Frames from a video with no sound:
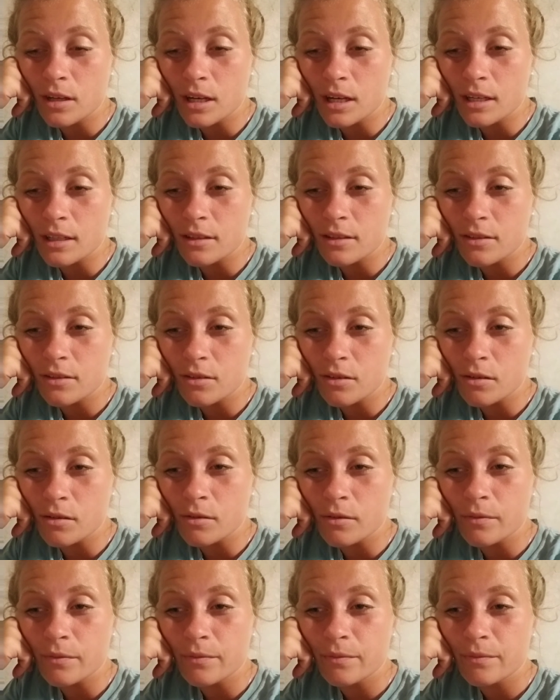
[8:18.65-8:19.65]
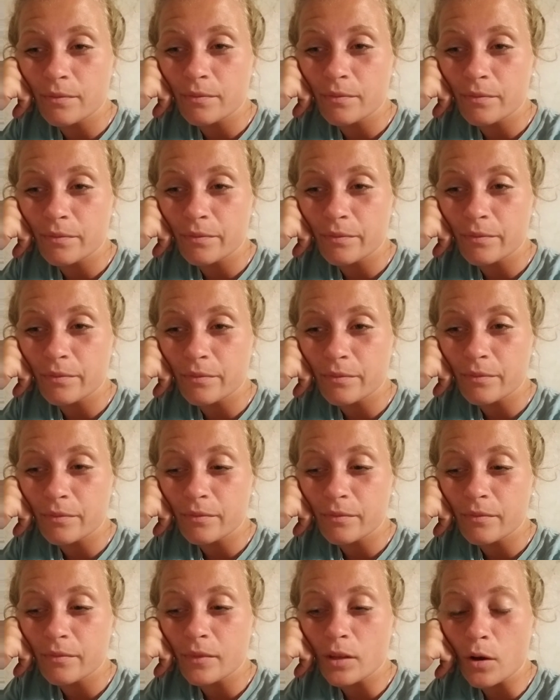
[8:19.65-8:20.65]
So
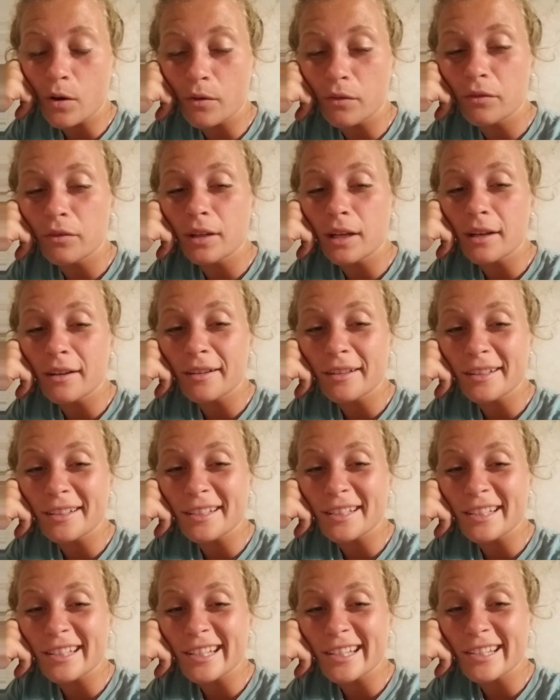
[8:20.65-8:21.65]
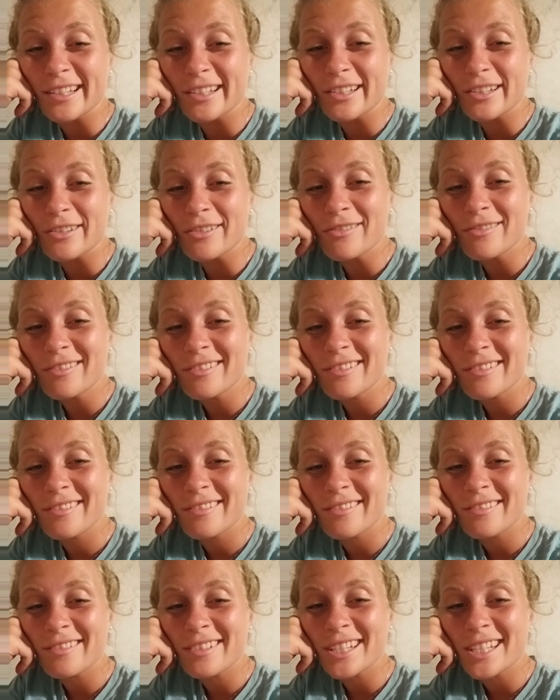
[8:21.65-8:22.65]
hopefully I'll get to see you soon.
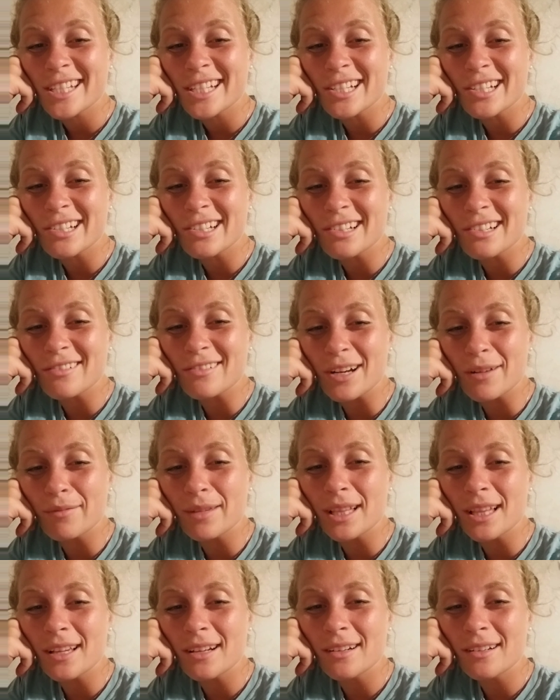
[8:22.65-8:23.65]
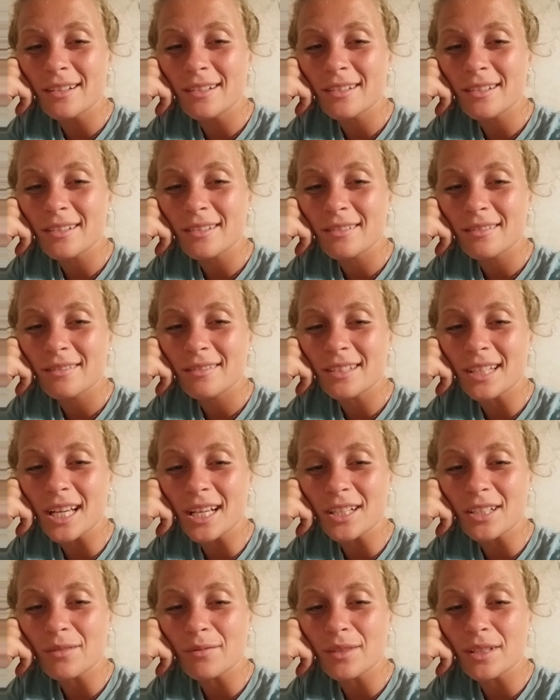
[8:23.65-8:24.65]
Write me letters, text
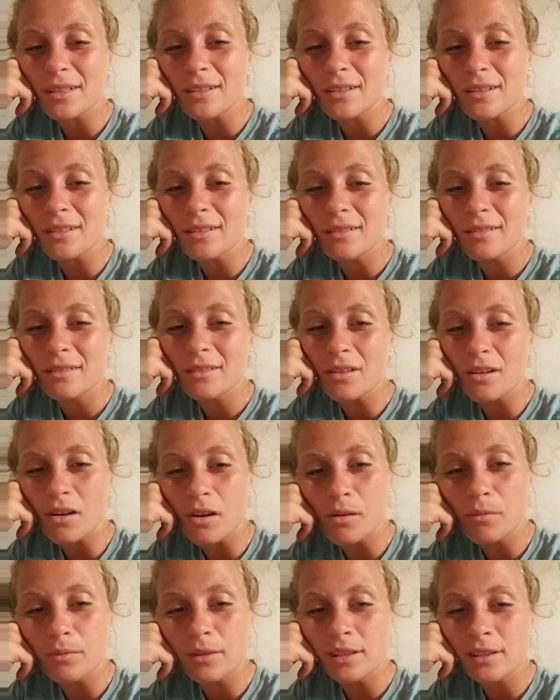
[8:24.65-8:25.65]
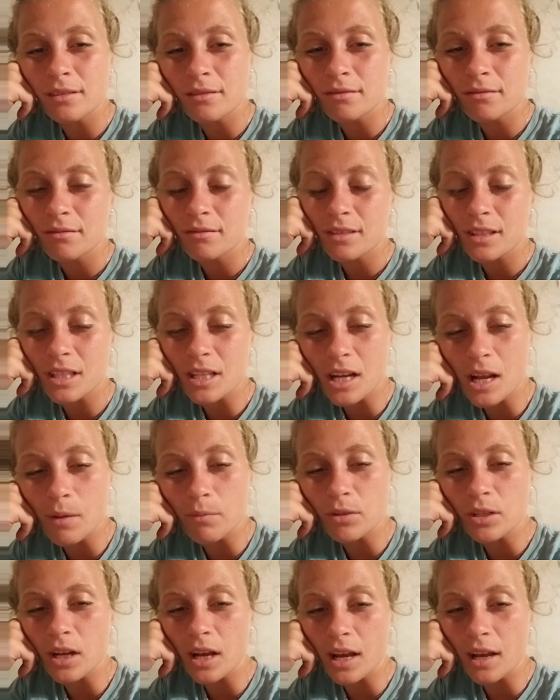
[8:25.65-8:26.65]
me, call me, Snapchat,
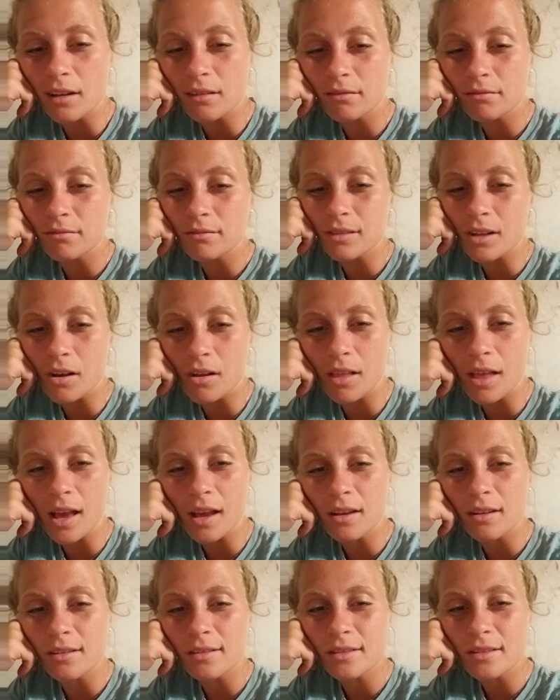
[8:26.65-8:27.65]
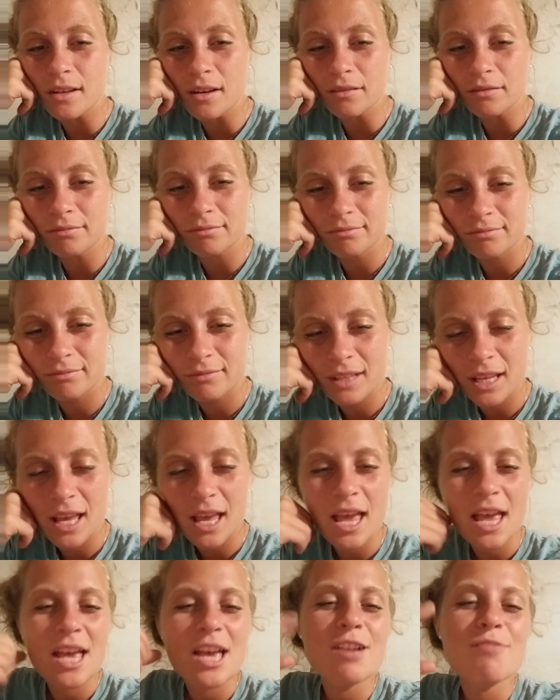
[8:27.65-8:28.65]
all that good stuff.
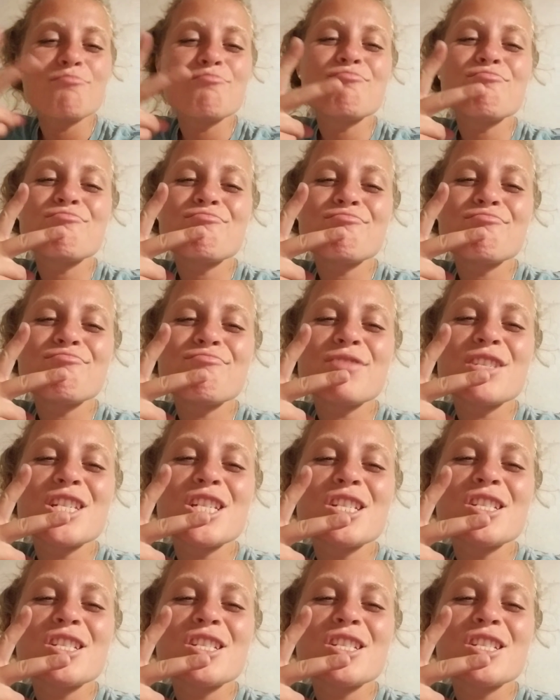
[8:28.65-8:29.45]
Peace.